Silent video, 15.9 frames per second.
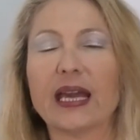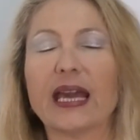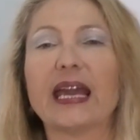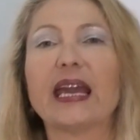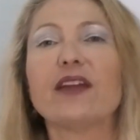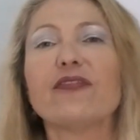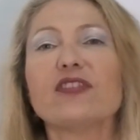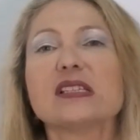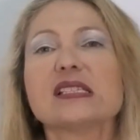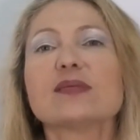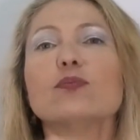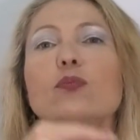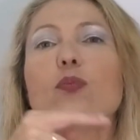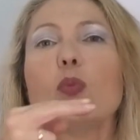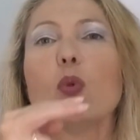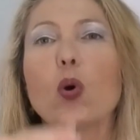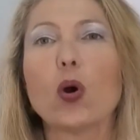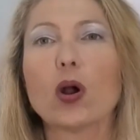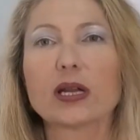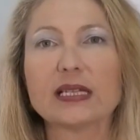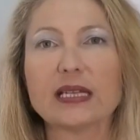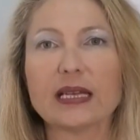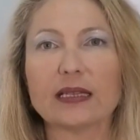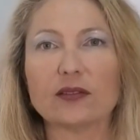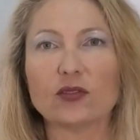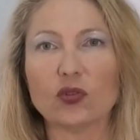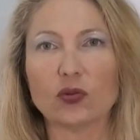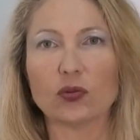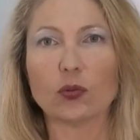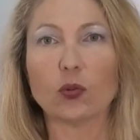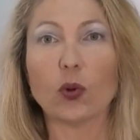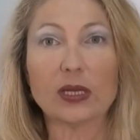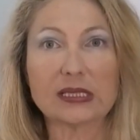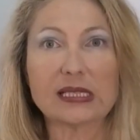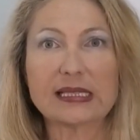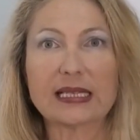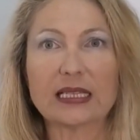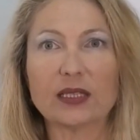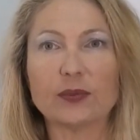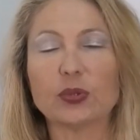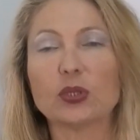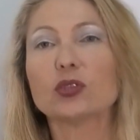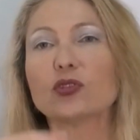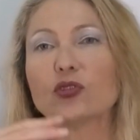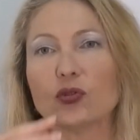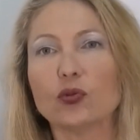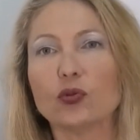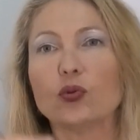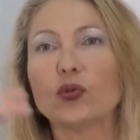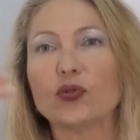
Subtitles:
If it's more than one syllable, 2,